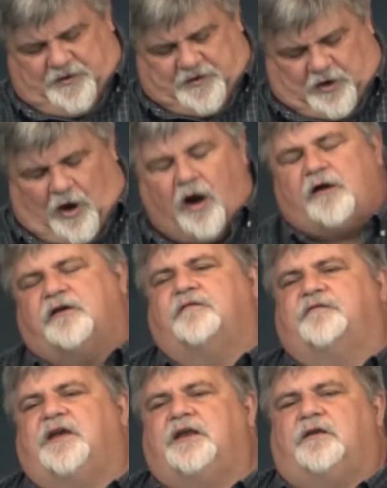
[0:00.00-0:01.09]
the Garden
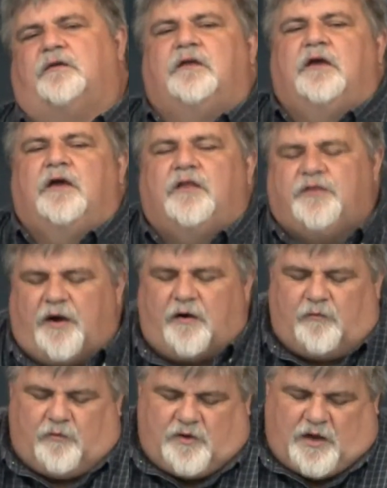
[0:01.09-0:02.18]
of Eden,
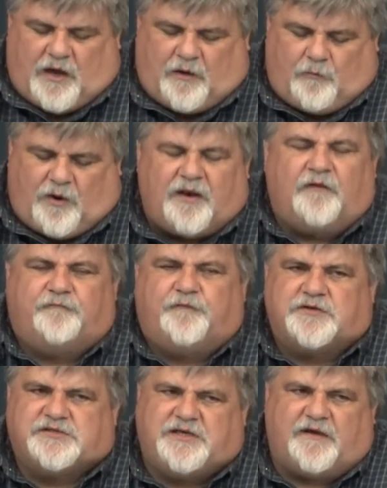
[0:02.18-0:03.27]
there, uh, one of the
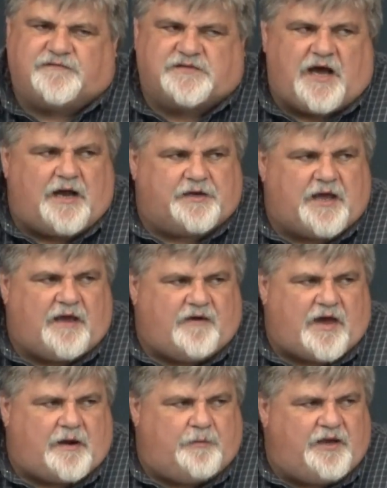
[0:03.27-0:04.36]
first gifts God gave
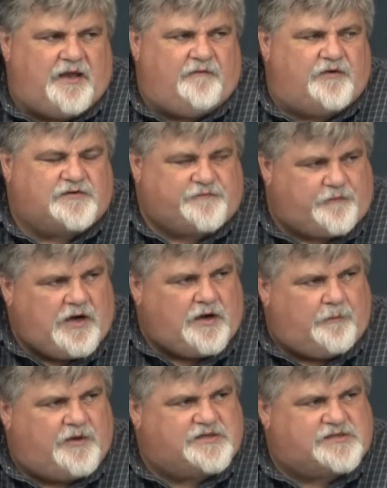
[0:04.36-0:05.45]
Adam and Eve is
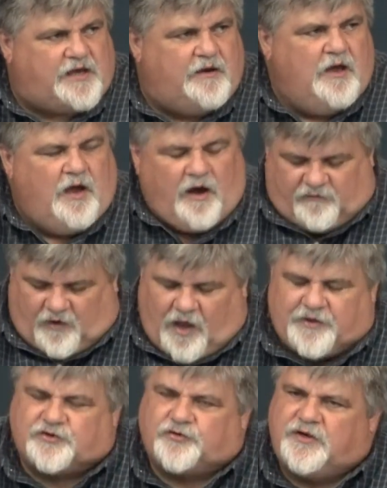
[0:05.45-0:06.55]
freedom. He said, Of all
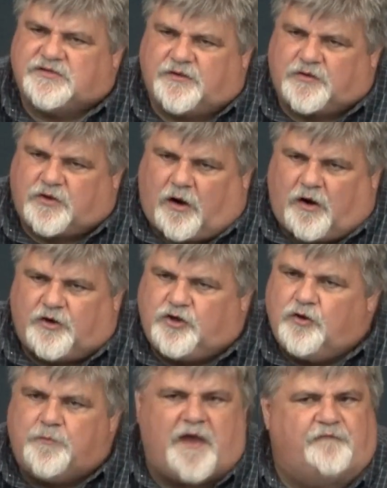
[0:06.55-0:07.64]
the trees of the garden,
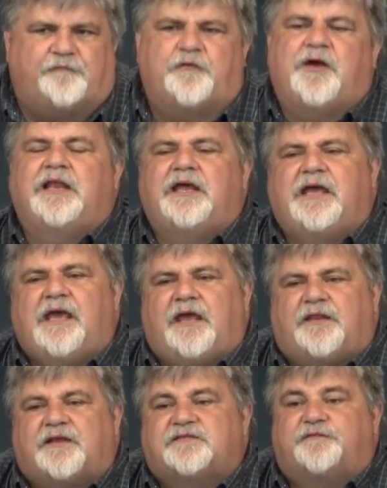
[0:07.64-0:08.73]
you may freely
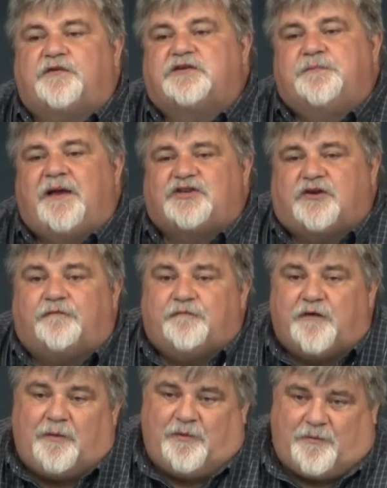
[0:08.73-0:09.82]
eat. It's the first mention of
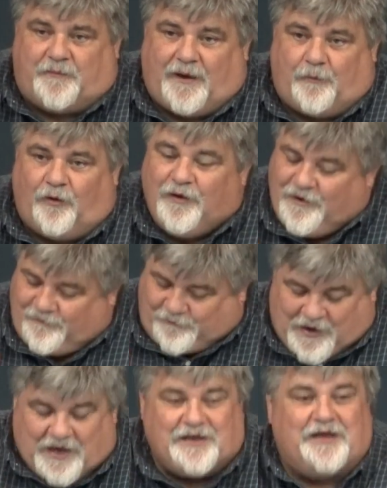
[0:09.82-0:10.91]
freedom in the Bible.
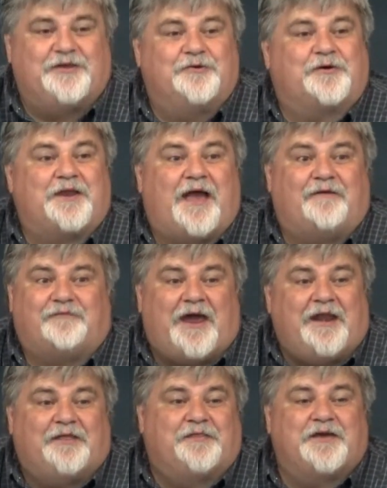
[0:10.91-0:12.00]
Freely, you can have
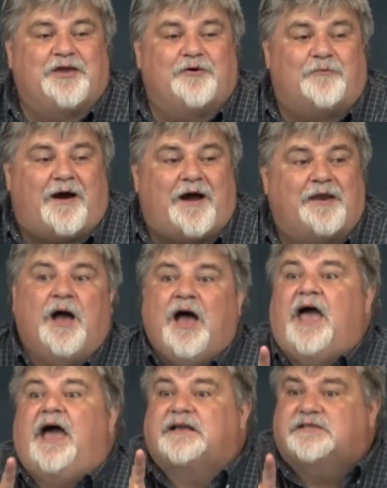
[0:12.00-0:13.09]
anything you want
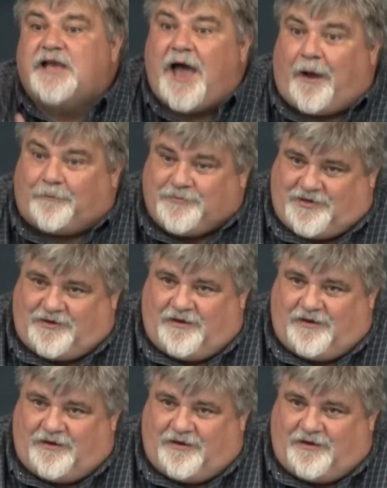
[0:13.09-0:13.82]
except.